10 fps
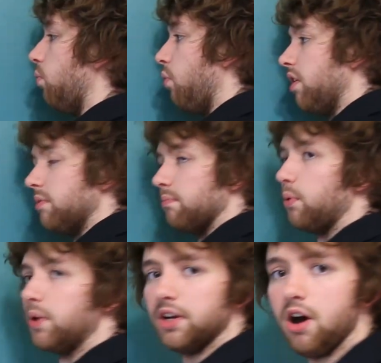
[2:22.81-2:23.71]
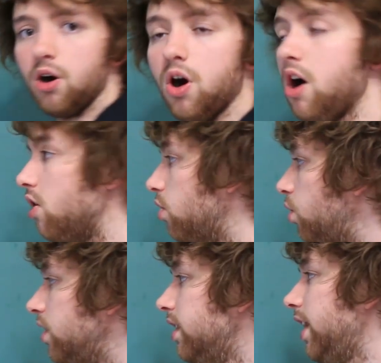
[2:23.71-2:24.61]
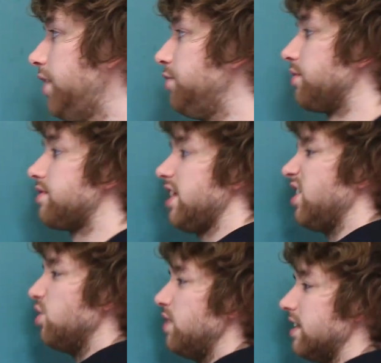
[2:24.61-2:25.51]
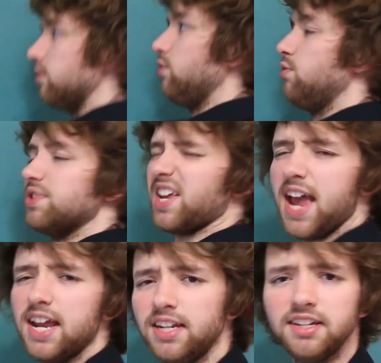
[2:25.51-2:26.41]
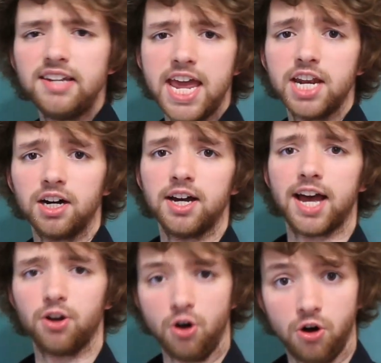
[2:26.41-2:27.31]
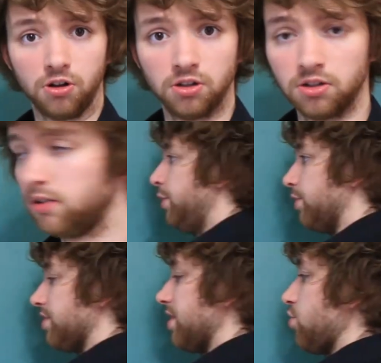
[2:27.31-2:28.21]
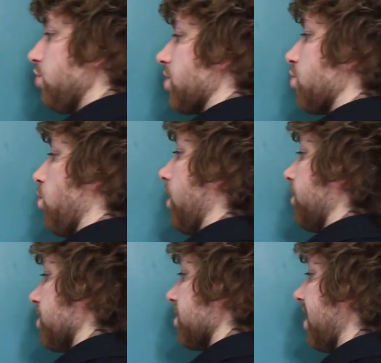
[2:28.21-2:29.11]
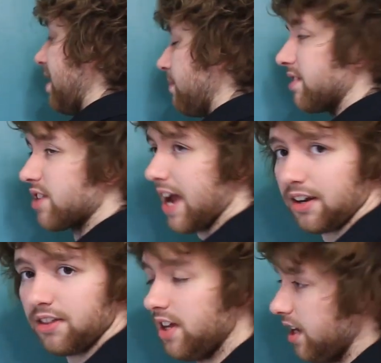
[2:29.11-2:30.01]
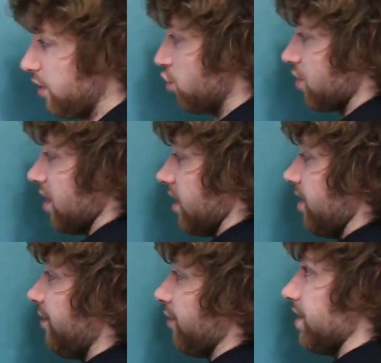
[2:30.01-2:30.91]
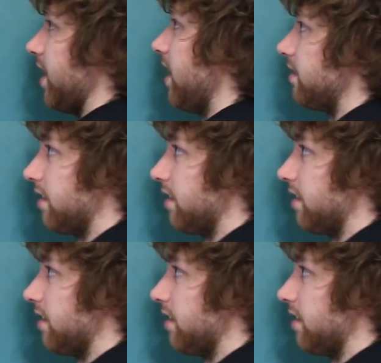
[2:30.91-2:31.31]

1.00, and you can see you didn't lose any data at all. You're essentially storing the same exact thing, just in a different data